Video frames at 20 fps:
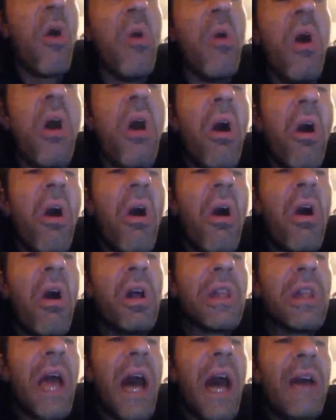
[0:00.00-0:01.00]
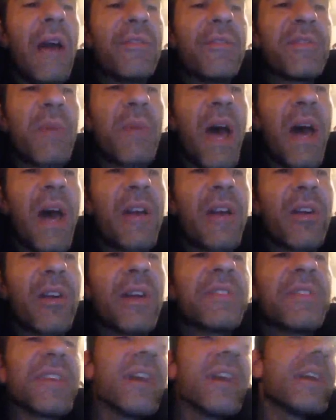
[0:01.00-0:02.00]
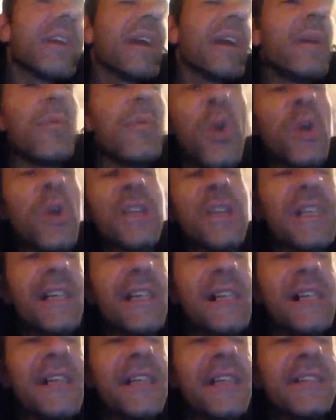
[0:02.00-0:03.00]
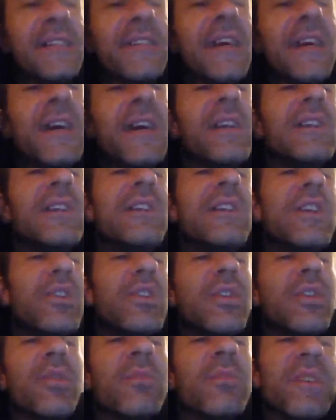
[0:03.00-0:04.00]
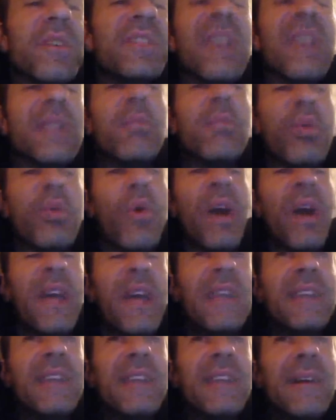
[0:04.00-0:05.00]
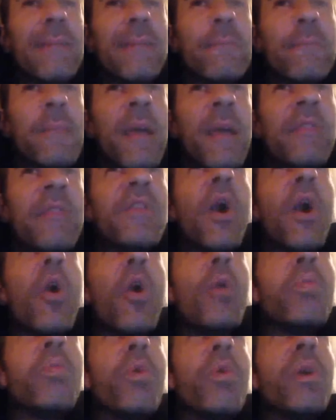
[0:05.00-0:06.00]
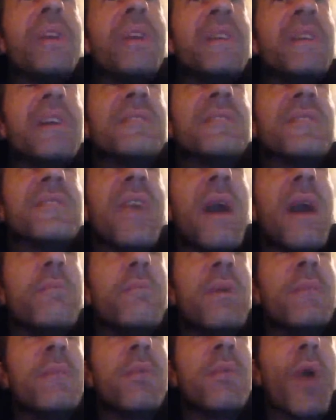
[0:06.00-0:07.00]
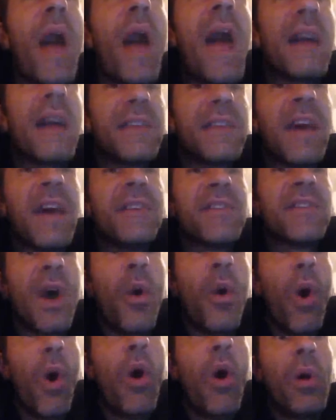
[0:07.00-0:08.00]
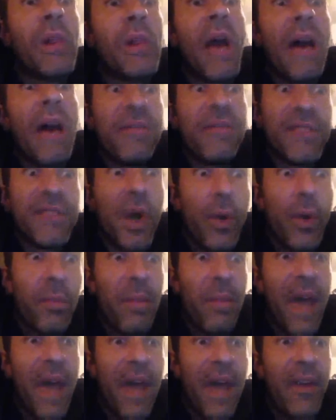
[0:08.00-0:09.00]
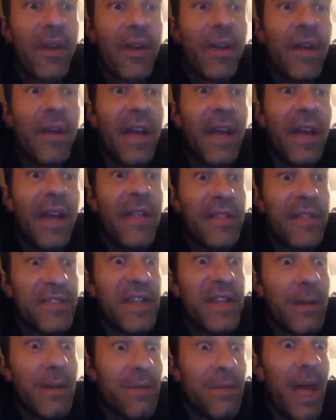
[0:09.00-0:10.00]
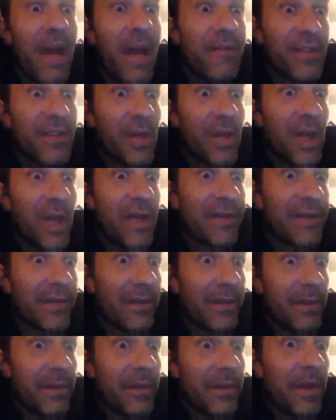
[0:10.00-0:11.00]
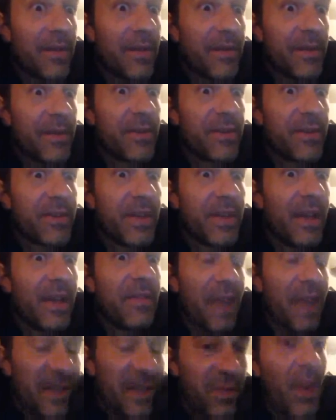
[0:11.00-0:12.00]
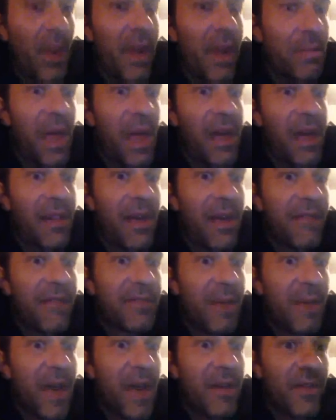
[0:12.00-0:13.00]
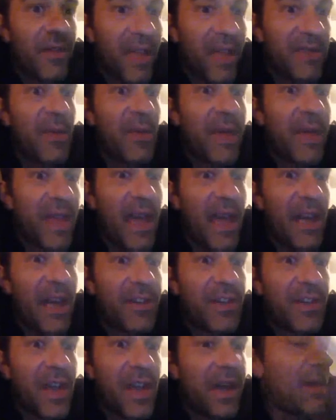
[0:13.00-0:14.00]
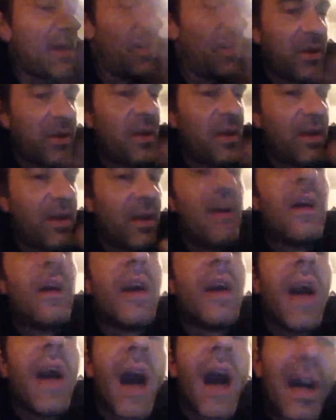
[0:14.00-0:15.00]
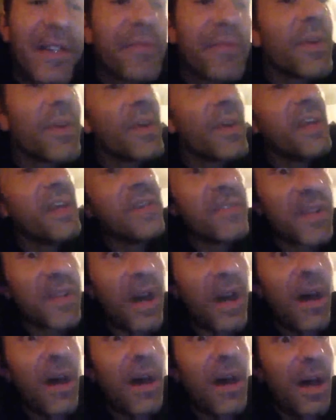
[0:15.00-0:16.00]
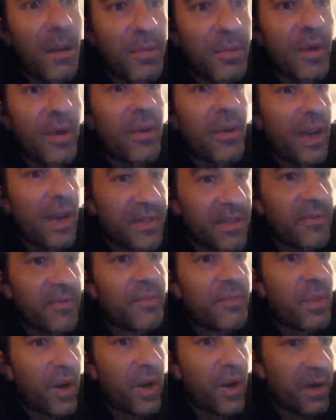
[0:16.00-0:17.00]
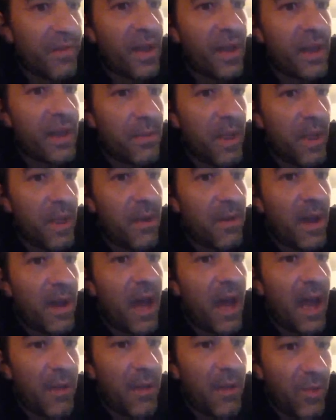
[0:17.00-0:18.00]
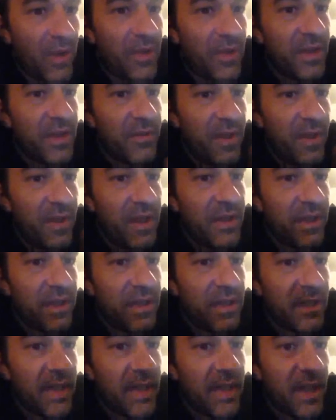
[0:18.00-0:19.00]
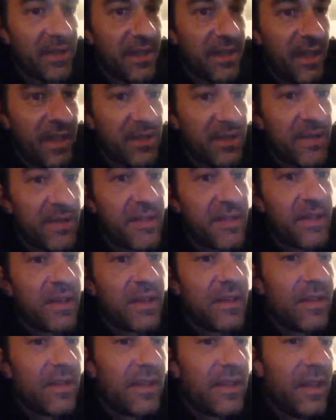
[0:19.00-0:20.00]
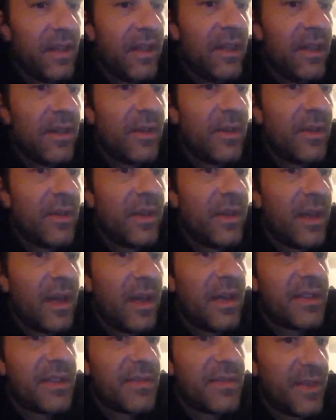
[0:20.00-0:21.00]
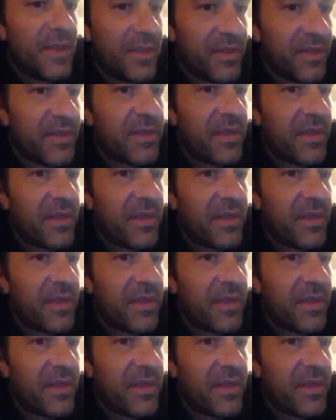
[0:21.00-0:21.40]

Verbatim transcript: so all much. lives matter," it's like, come on, guys, you, are missing the point. The whole point is that people act as though all lives don't matter, and that some lives are less than others. That's why Black Lives Matter. That's why the hashtag. Uh, uh Huntsville is a progressive part of Alabama. I will defend it in that sense. You know, Huntsville's